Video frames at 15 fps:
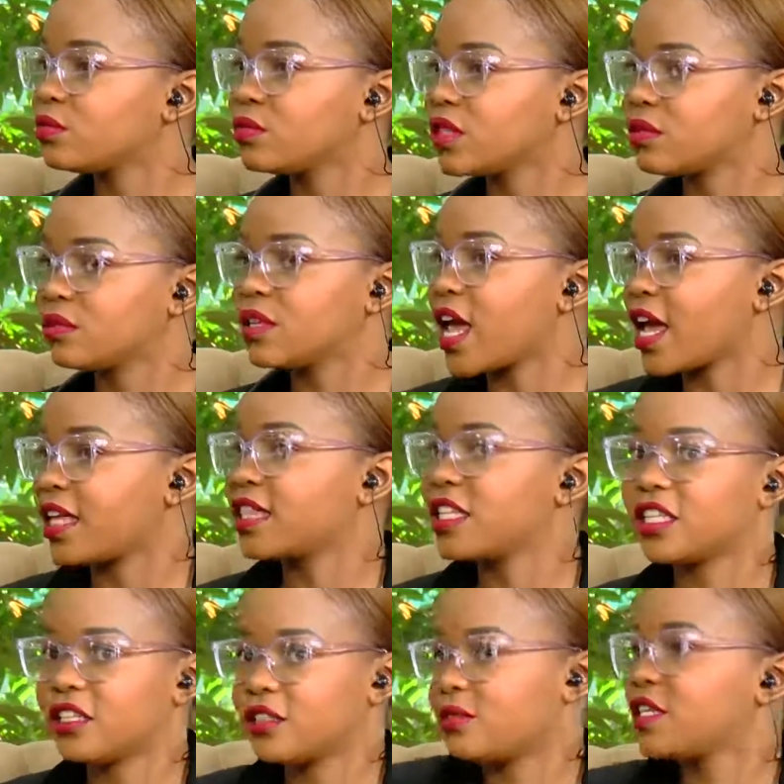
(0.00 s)
like
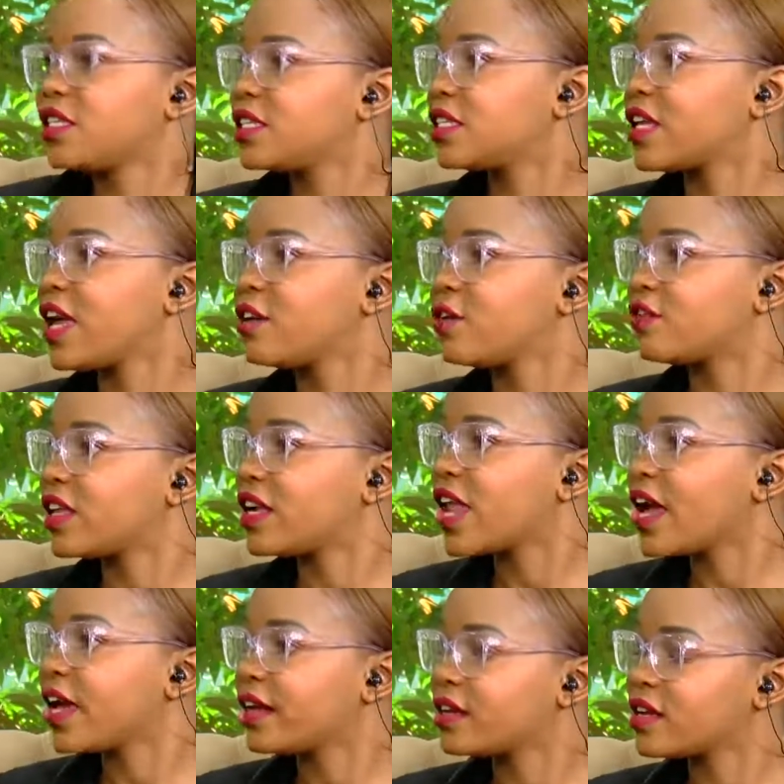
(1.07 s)
this is the end of the
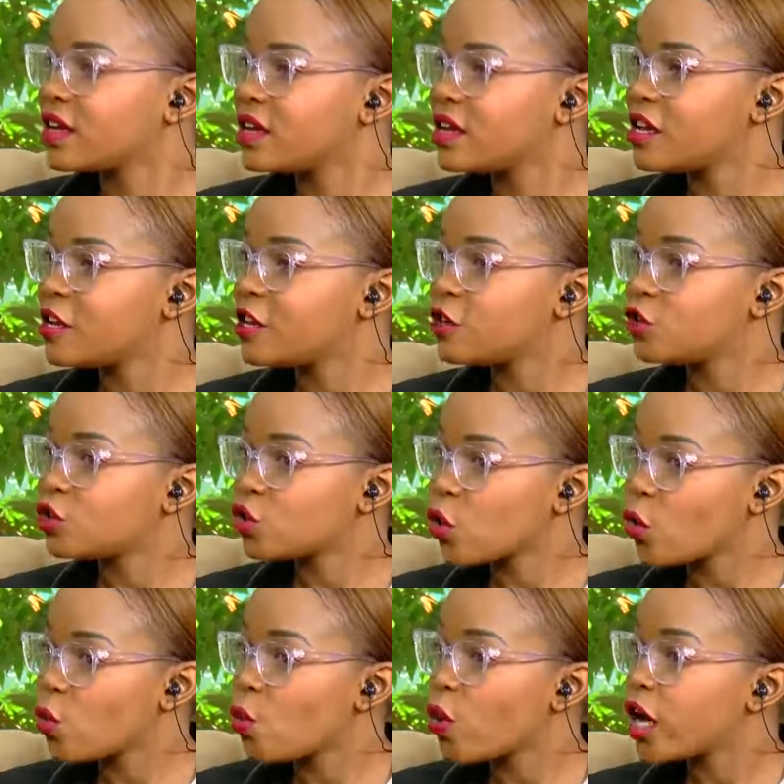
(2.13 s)
line. So
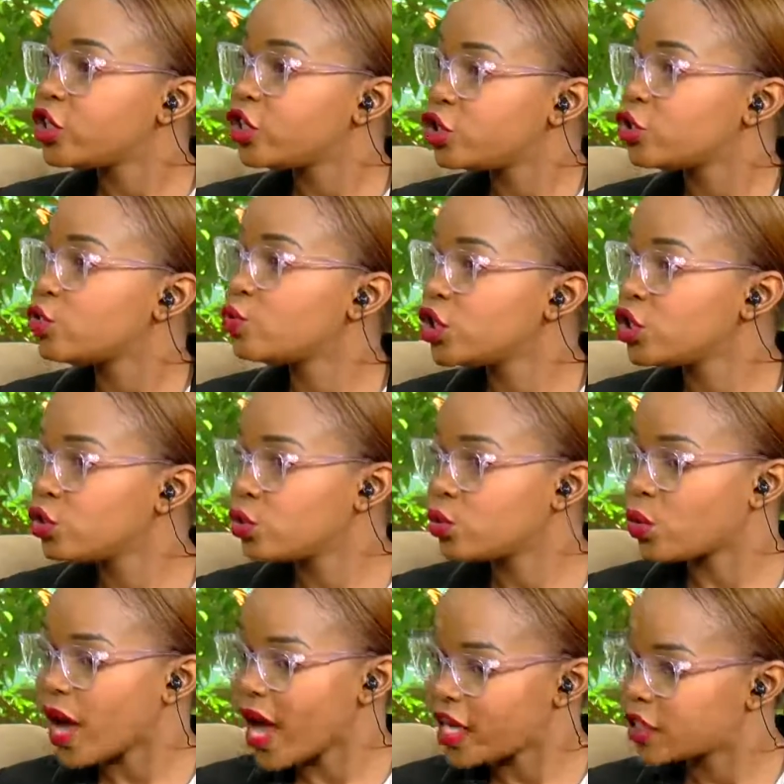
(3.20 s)
what should we
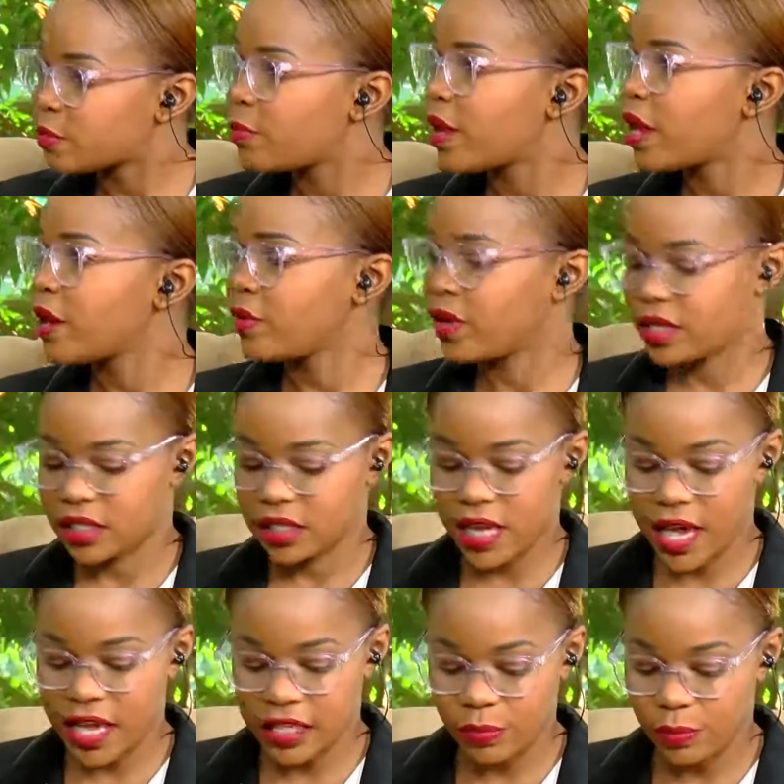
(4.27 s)
do as parents,
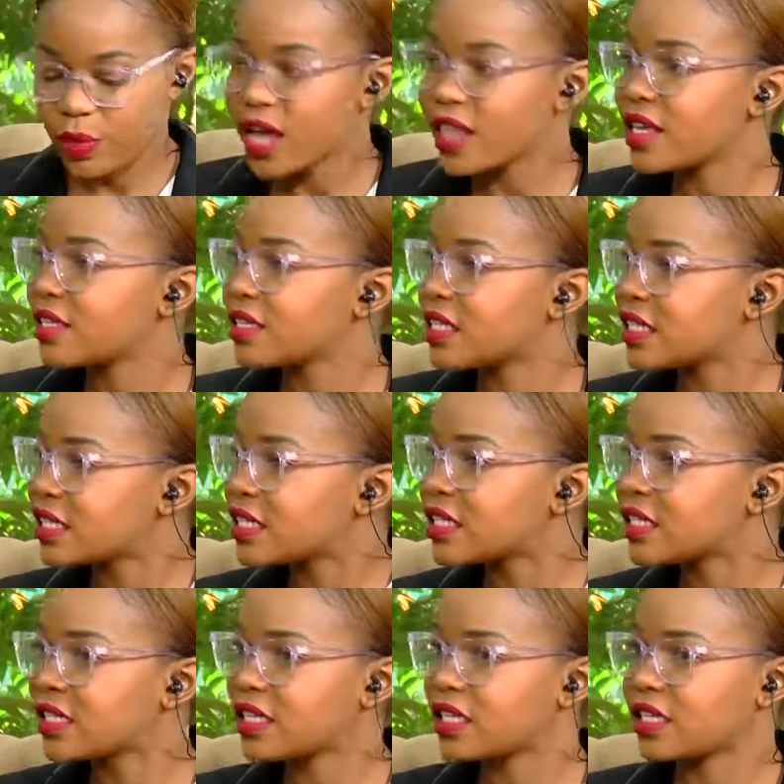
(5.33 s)
as brothers and
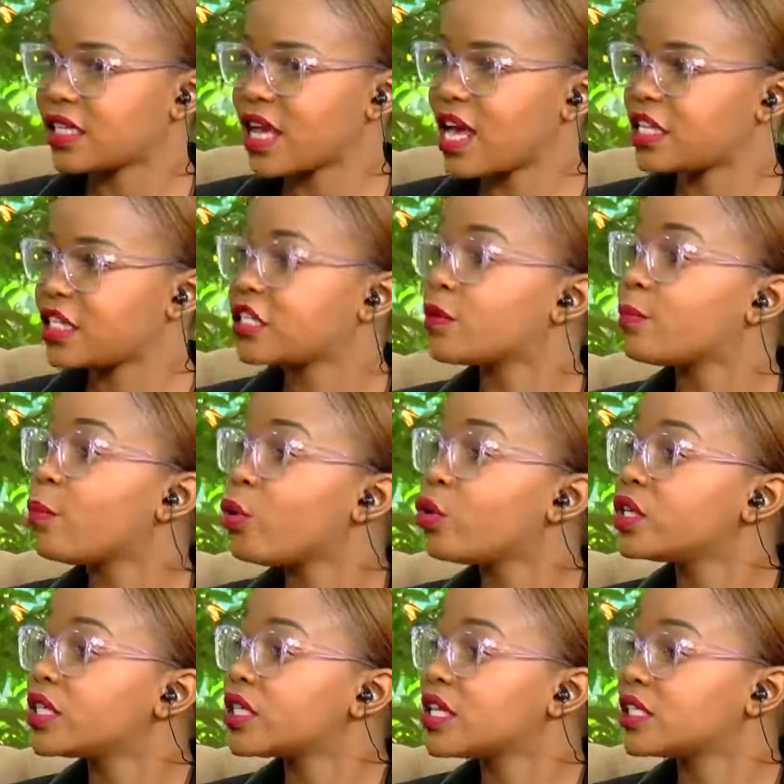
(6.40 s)
sisters, as
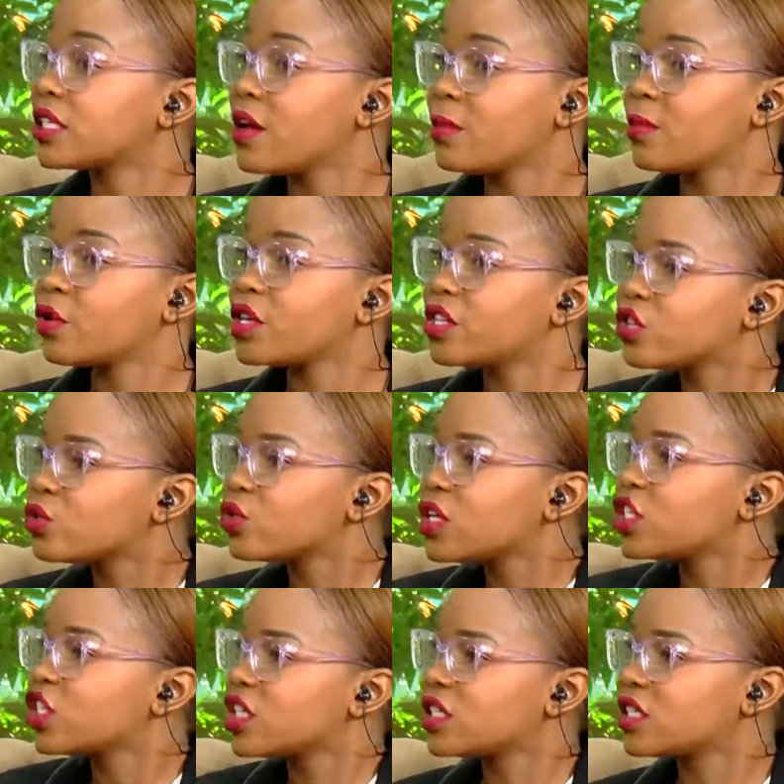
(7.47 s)
supporters? Because it's not
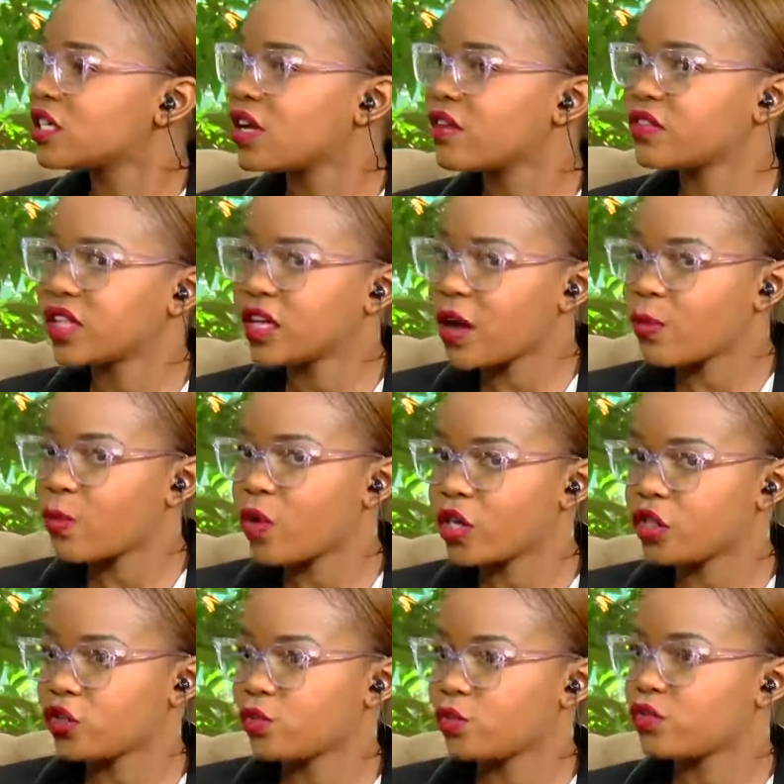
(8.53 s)
just enough to come
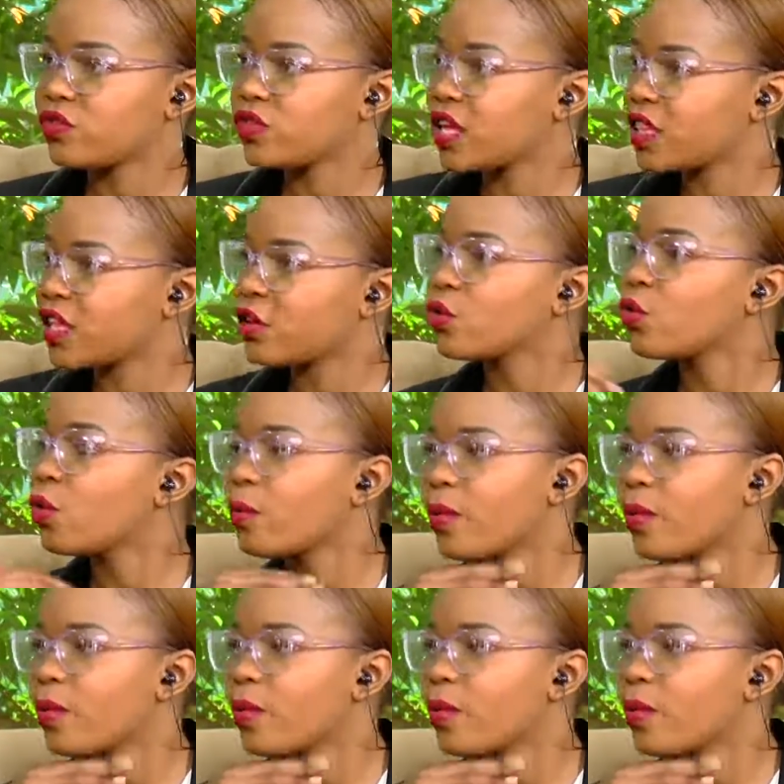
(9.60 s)
watch a movie and then go back